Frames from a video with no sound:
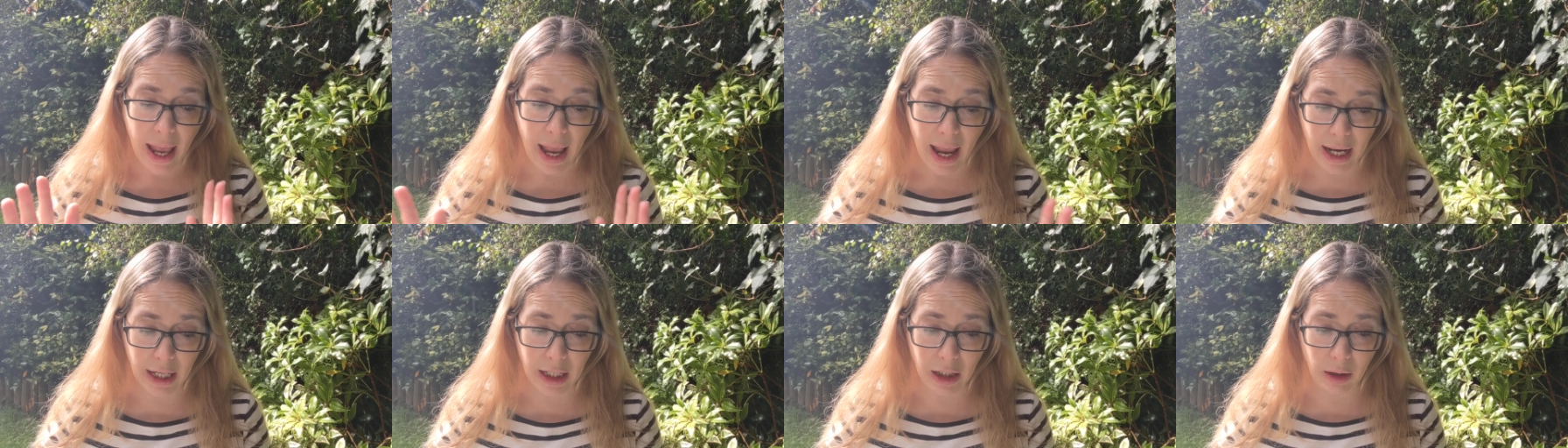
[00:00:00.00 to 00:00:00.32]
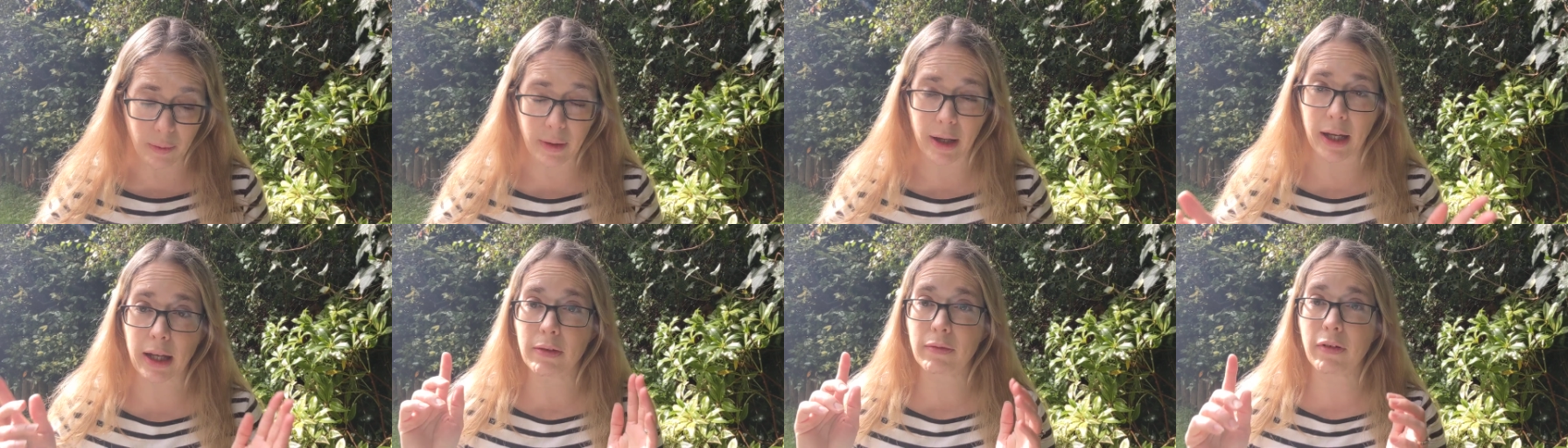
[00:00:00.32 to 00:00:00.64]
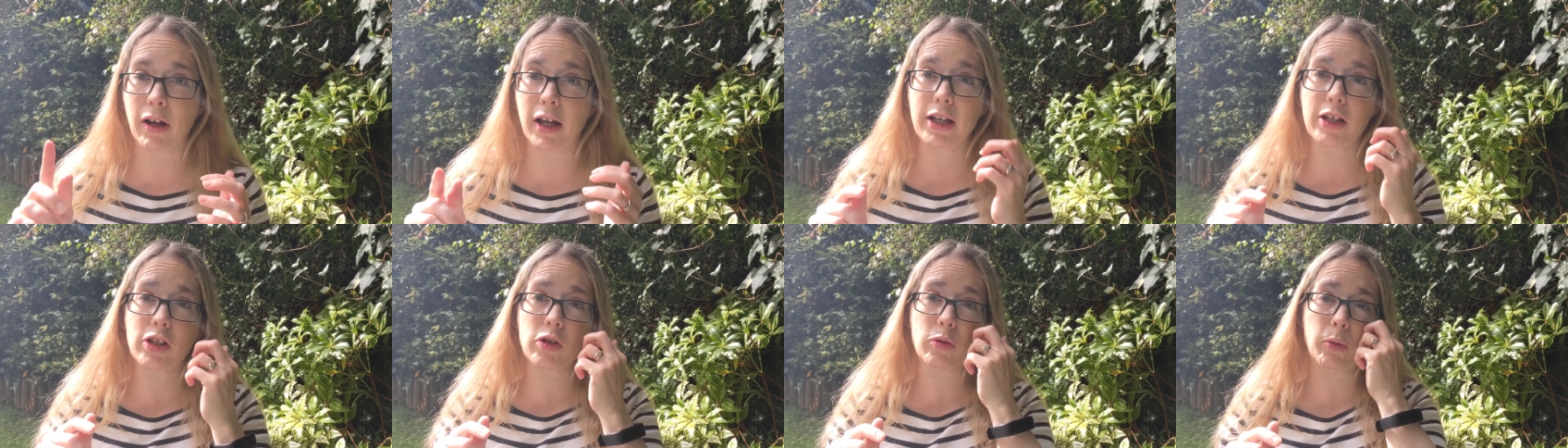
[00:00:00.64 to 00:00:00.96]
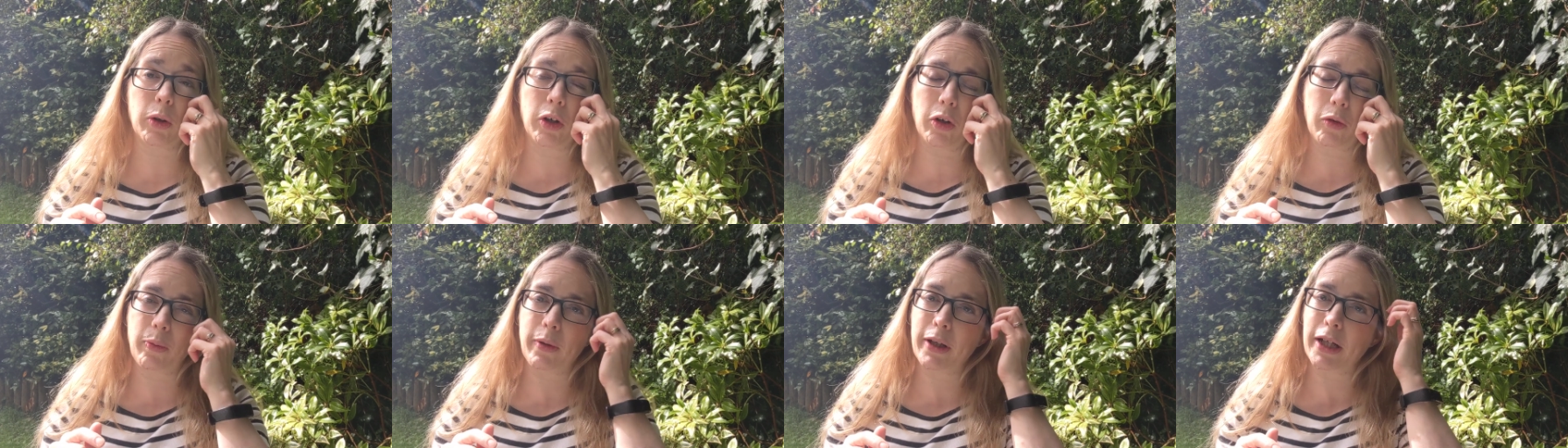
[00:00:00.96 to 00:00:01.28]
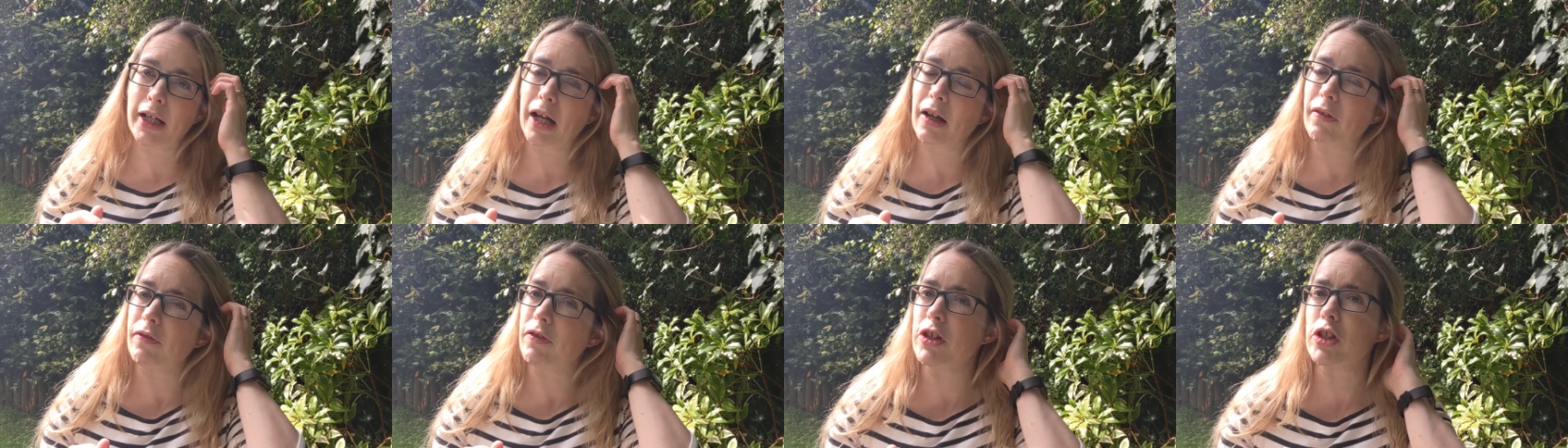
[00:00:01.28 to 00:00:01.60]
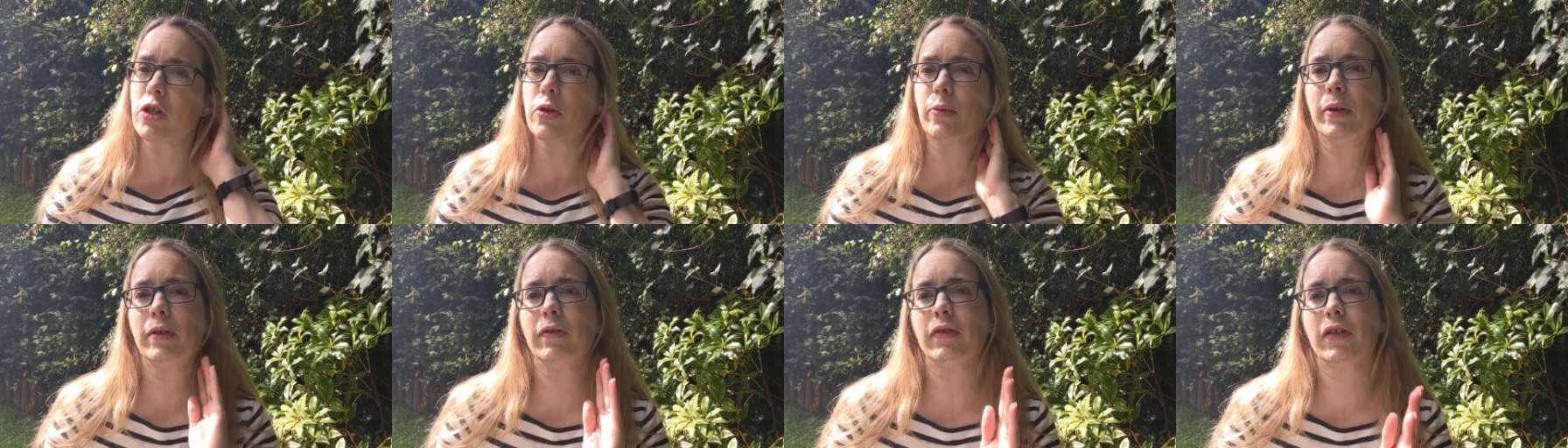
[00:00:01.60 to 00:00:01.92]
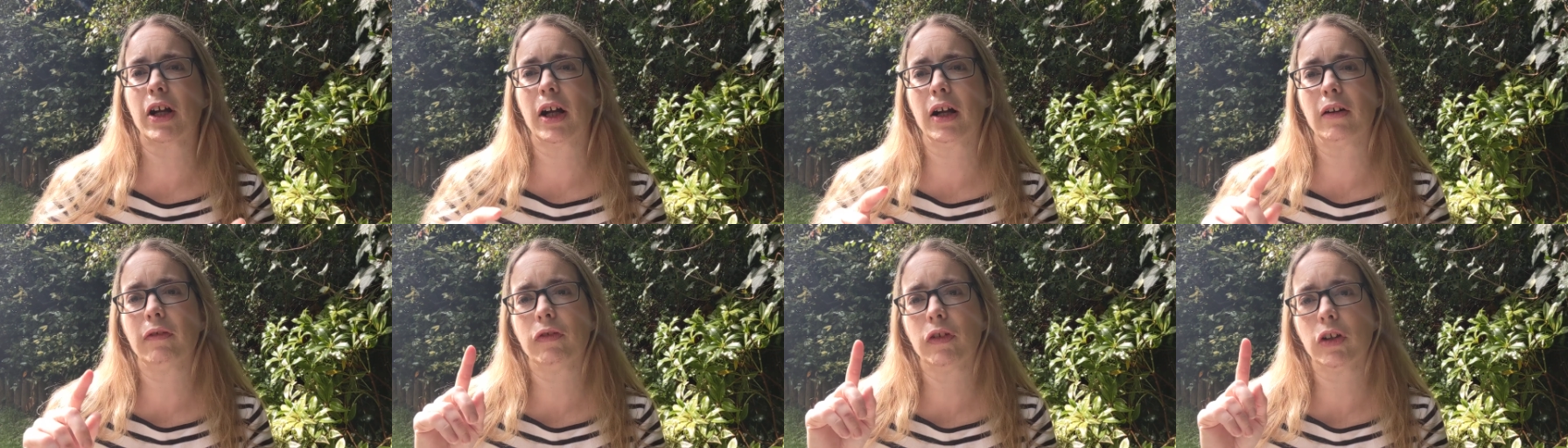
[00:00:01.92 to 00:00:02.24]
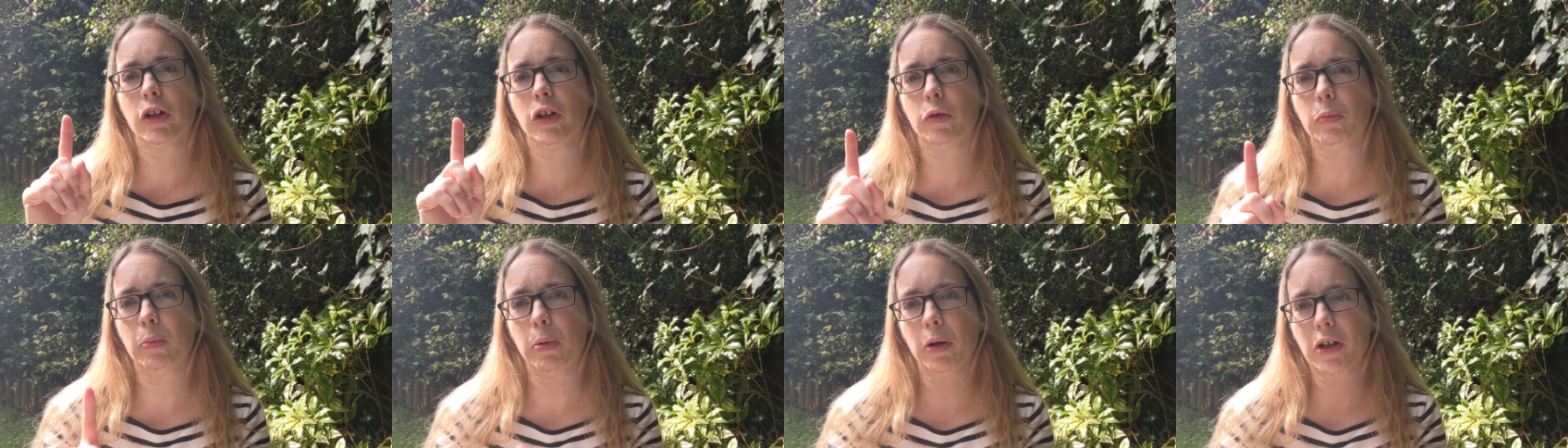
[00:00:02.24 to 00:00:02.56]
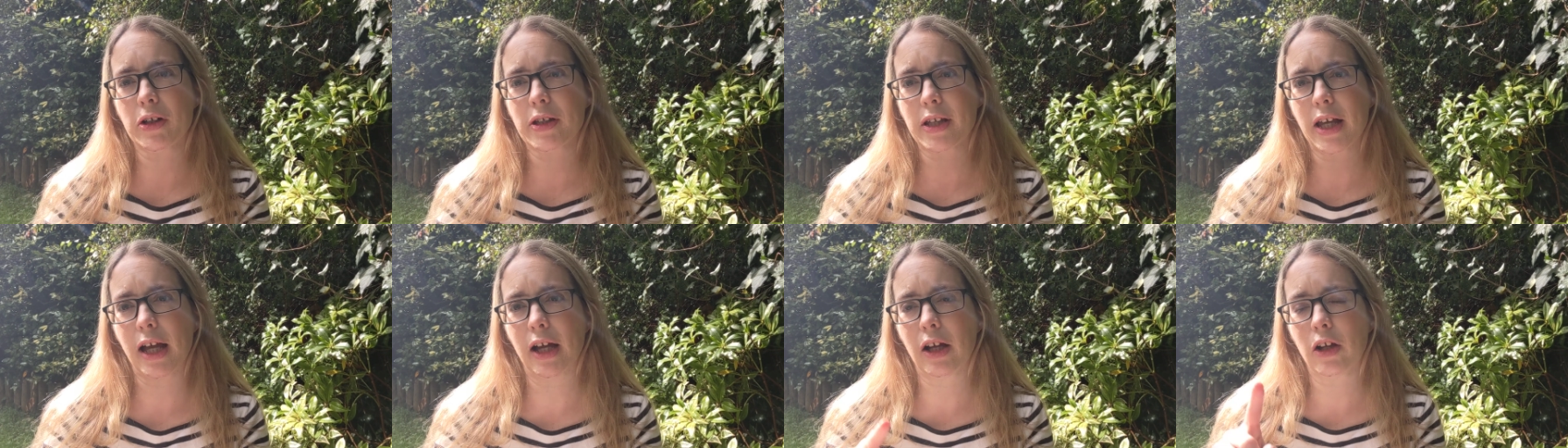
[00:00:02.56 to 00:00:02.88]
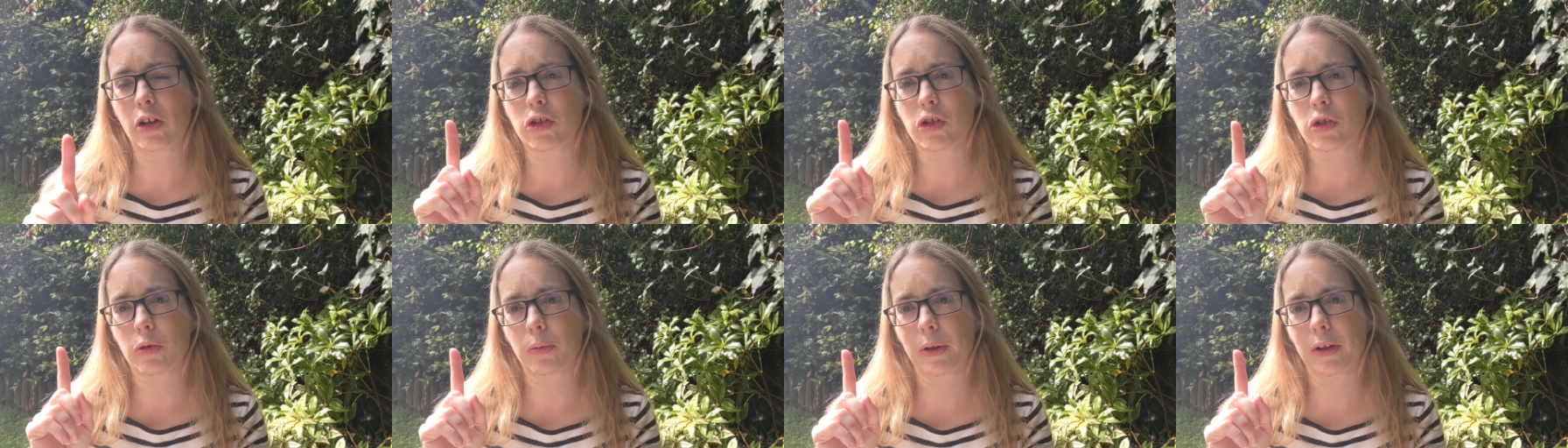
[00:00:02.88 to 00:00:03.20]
Anyway, right, so what have we covered? So we've covered book sales,